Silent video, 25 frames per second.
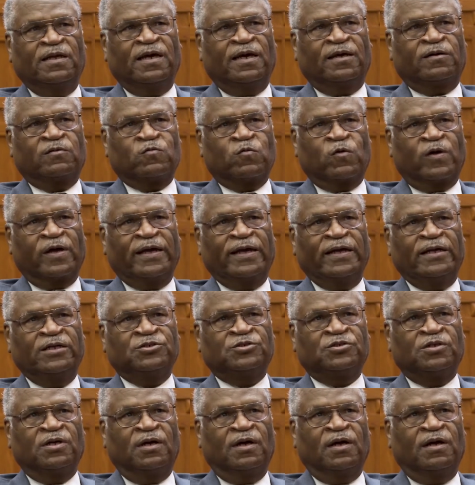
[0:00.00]
had
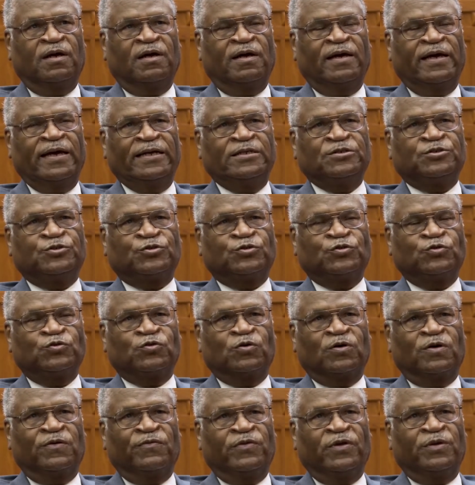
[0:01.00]
arranged a
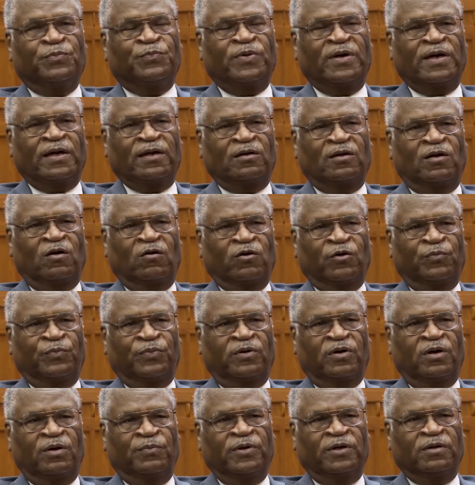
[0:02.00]
tour of the patent law
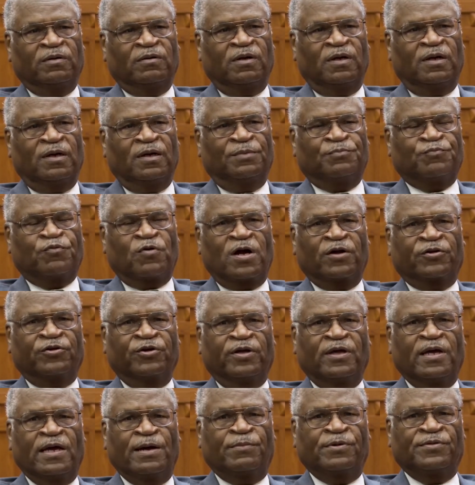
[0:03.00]
department. Procter
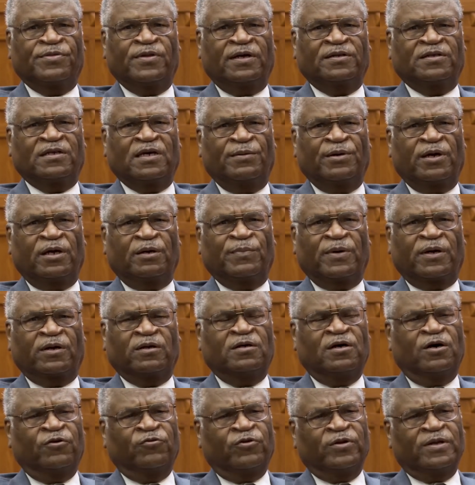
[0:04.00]
Gamble at that time had about
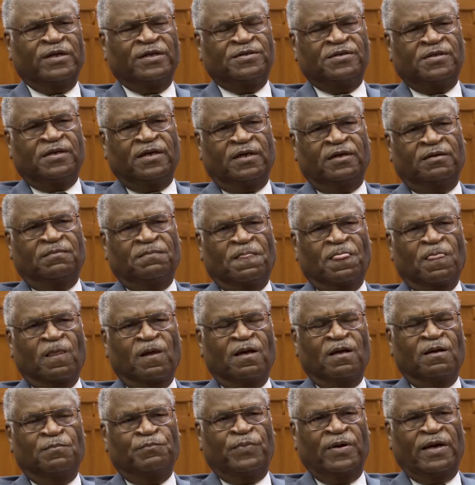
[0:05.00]
110
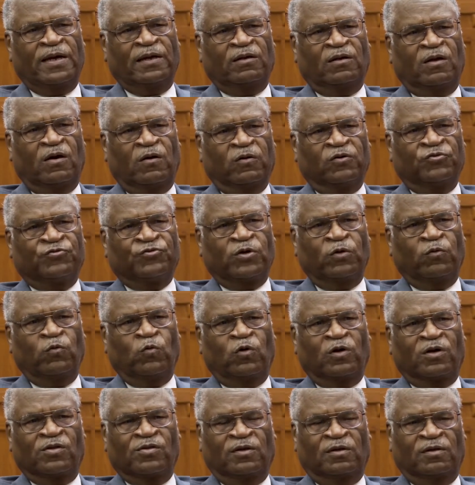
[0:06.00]
patent lawyers. They were
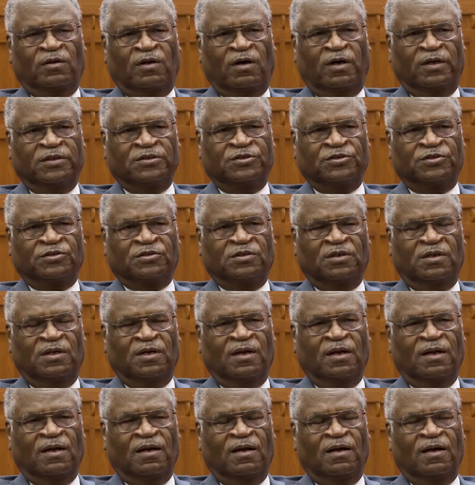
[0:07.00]
one of the largest
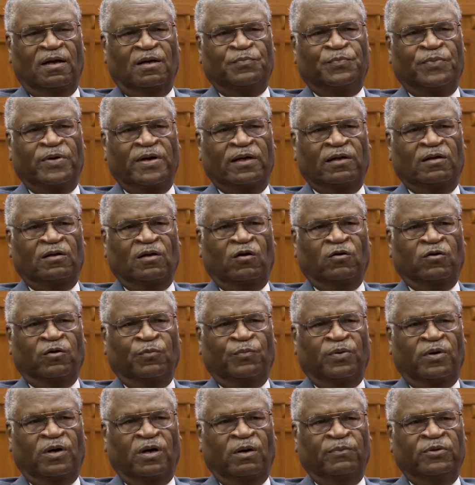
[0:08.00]
patent law
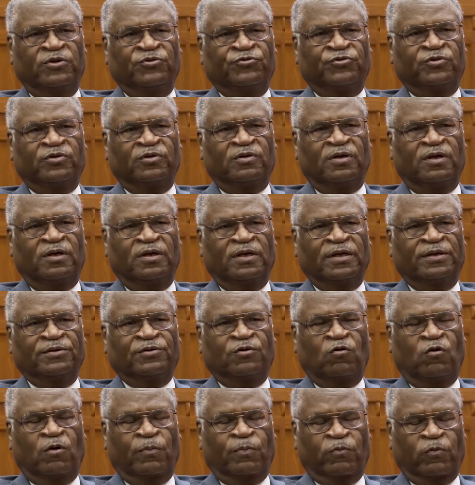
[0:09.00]
departments in
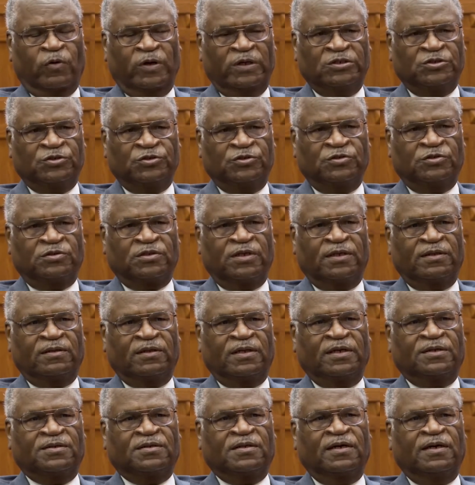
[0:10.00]
corporations at
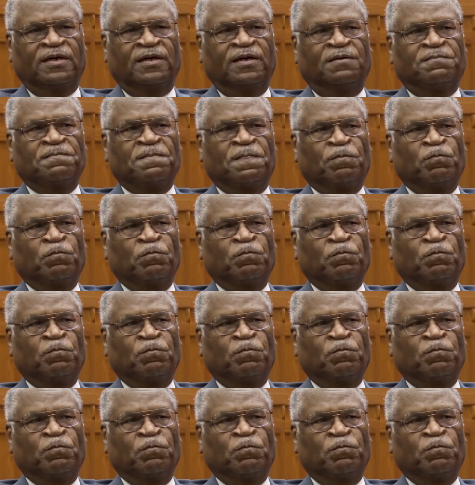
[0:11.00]
that time.